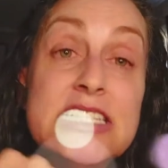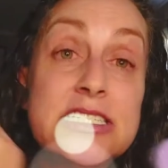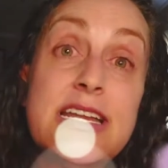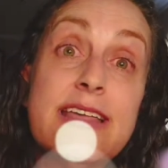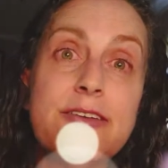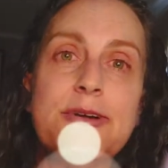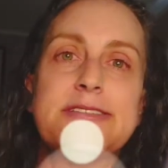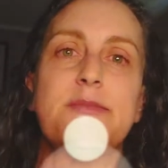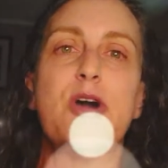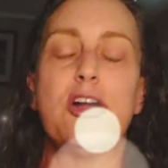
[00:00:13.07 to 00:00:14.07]
Today they
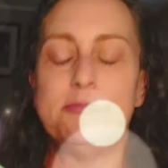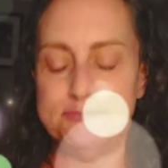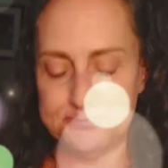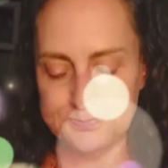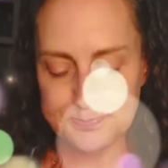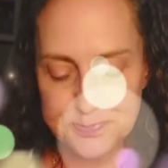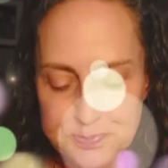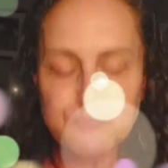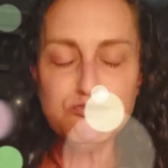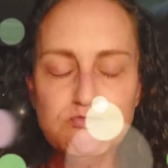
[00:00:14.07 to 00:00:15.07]
raised the bar.
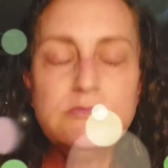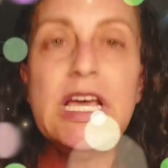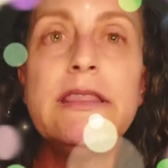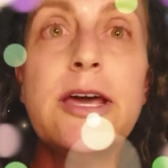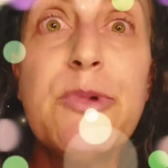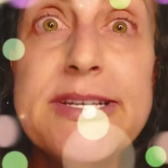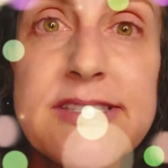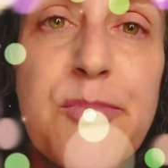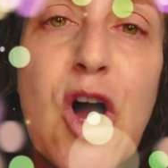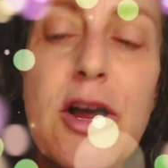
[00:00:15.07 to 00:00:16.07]
They raised
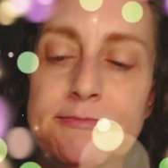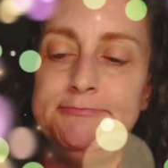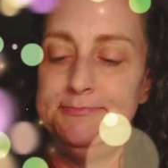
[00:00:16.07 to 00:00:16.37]
the bar.